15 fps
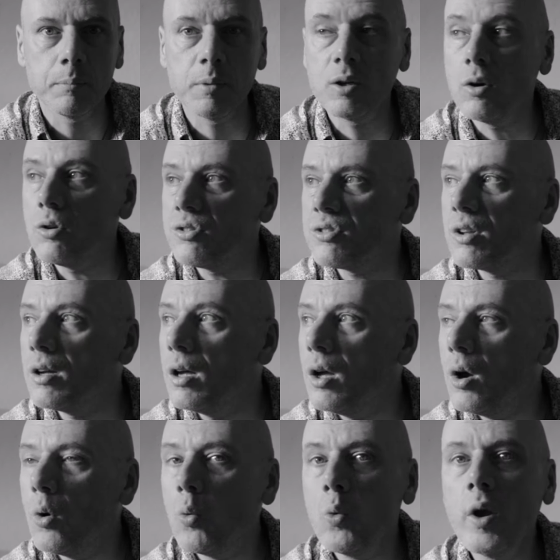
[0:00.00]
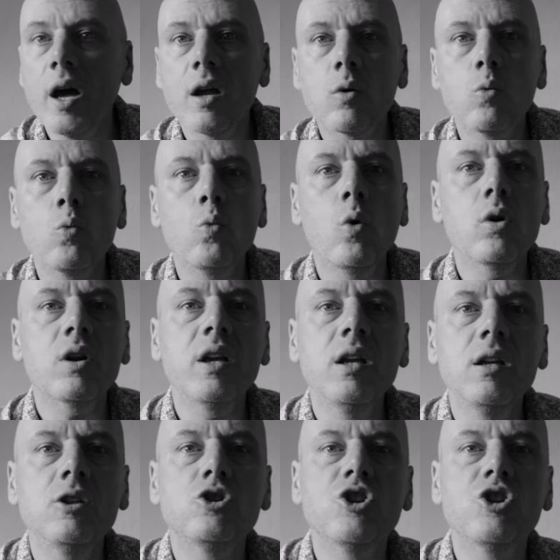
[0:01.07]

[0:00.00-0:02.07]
because we are working